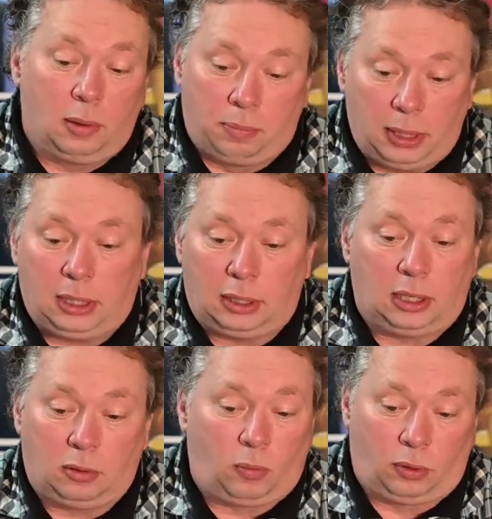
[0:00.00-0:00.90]
breeder
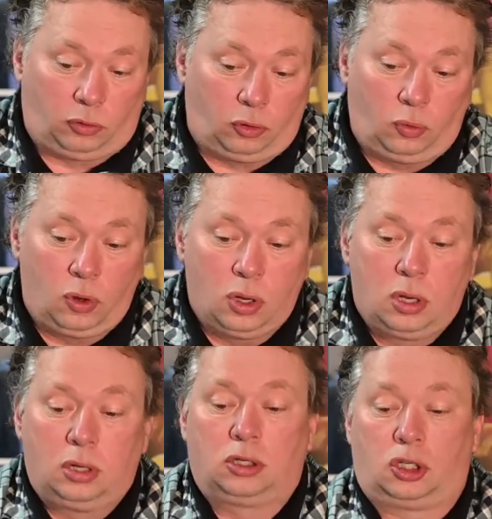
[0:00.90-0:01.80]
didn't want to
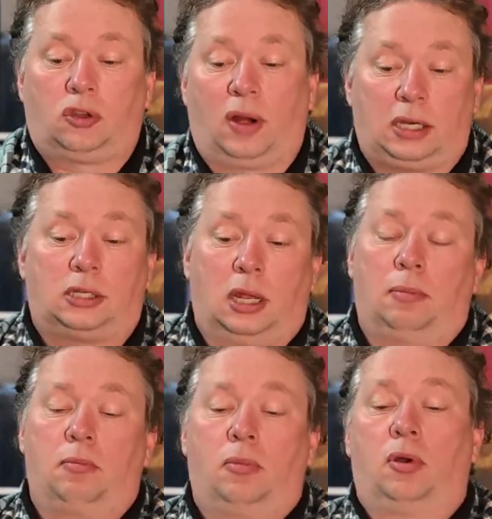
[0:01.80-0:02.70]
stress
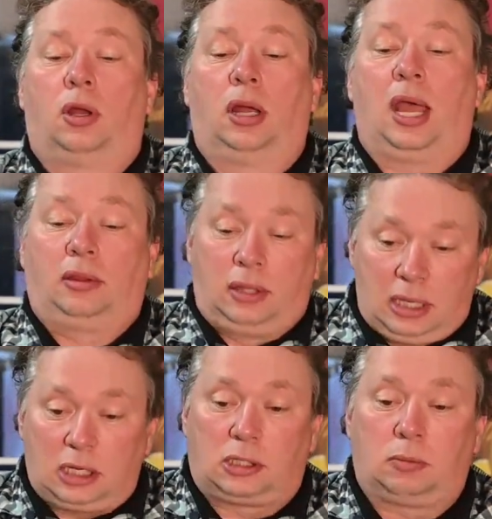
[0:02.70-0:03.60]
them at
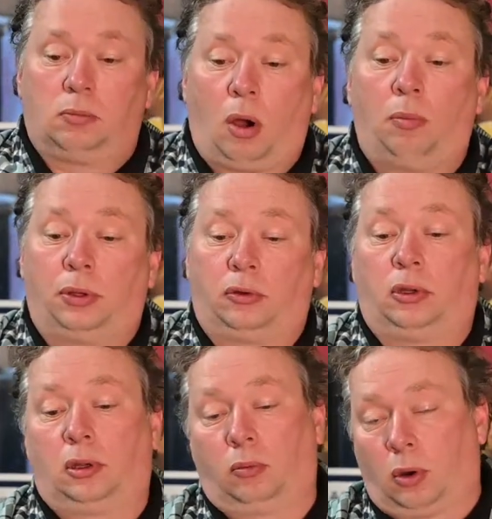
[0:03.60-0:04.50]
this moment.
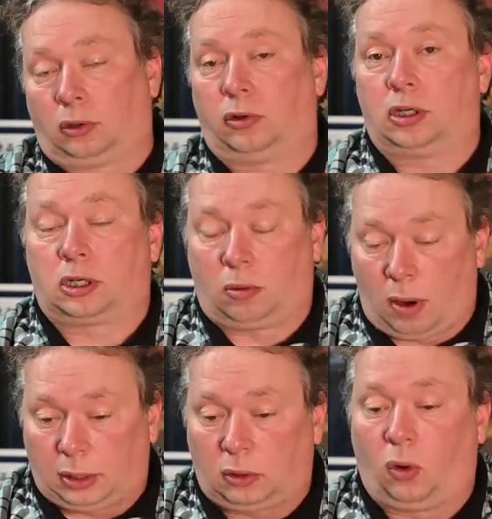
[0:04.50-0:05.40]
The water is
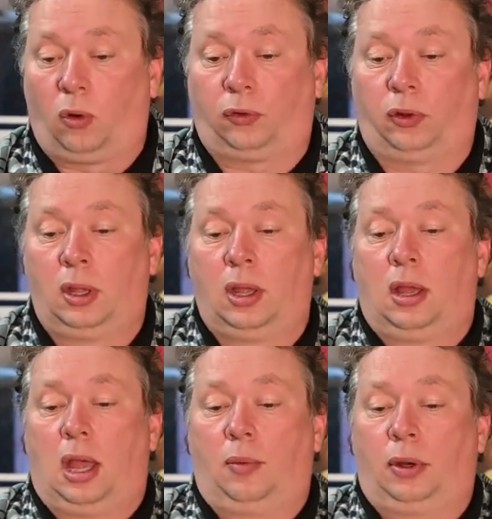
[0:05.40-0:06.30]
quite cold
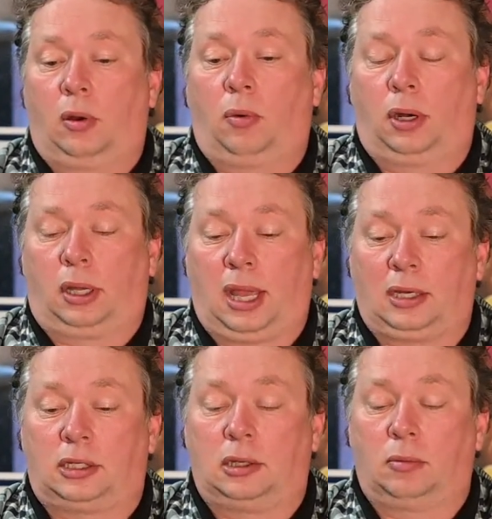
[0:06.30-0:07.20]
and we don't want to
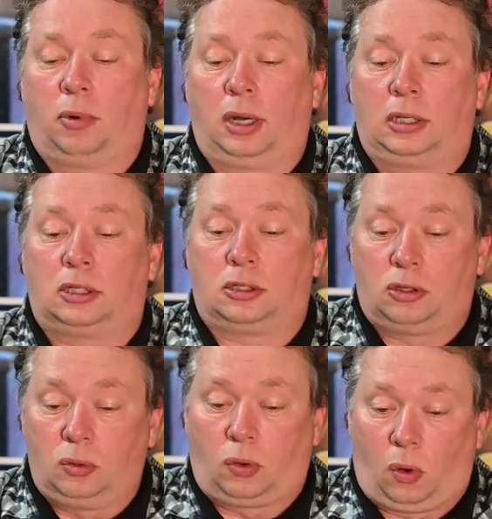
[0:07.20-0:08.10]
catch them when it's
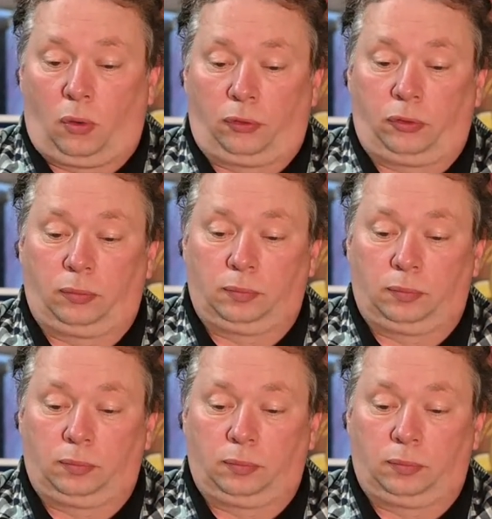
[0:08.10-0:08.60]
too cold.